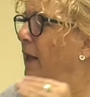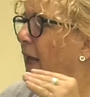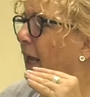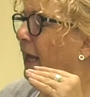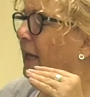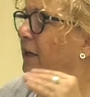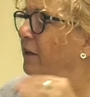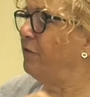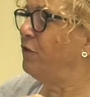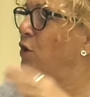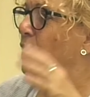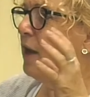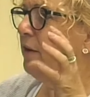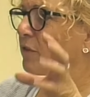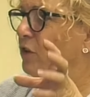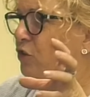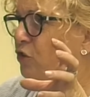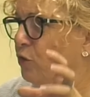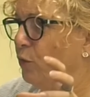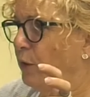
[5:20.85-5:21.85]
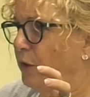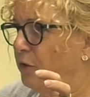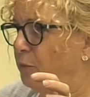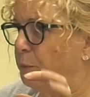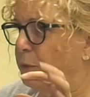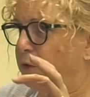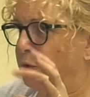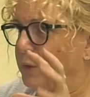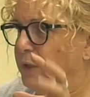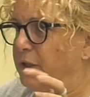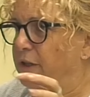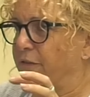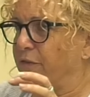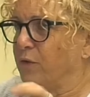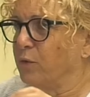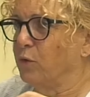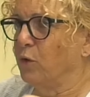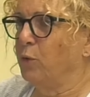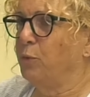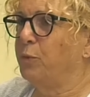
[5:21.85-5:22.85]
and if you have a choice between
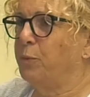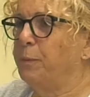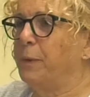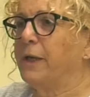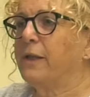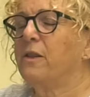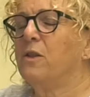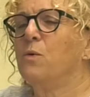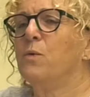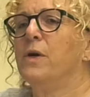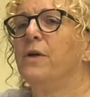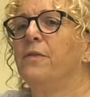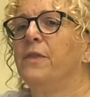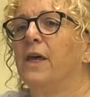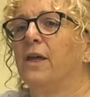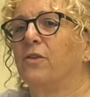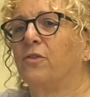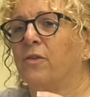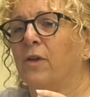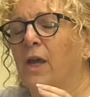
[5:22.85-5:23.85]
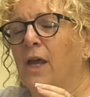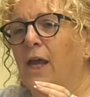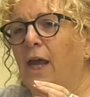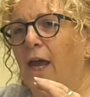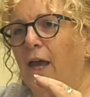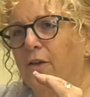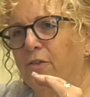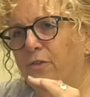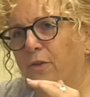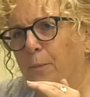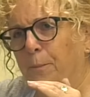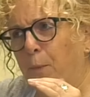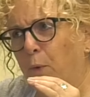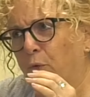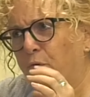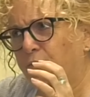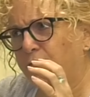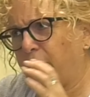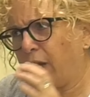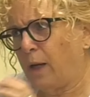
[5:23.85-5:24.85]
different rooms, pick the one that has the
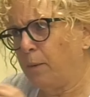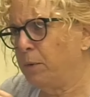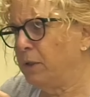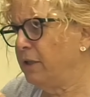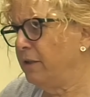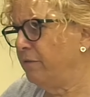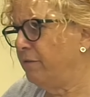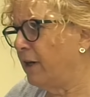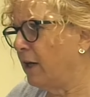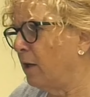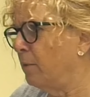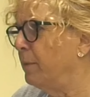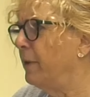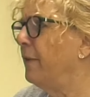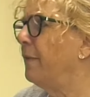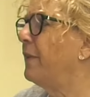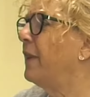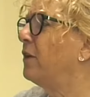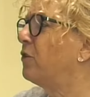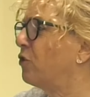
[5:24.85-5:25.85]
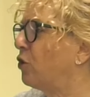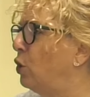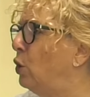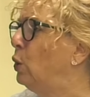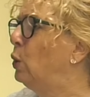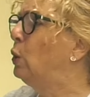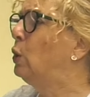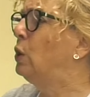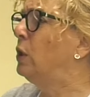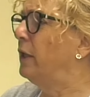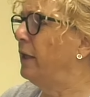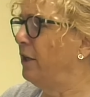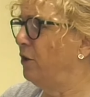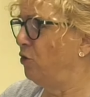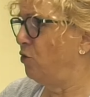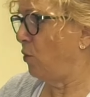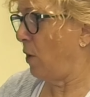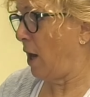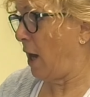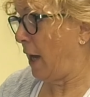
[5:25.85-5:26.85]
most stable environment, that's cool
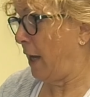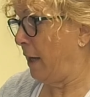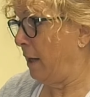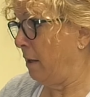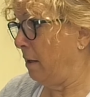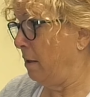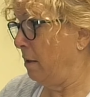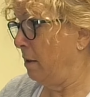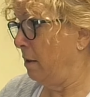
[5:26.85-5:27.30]
and dry.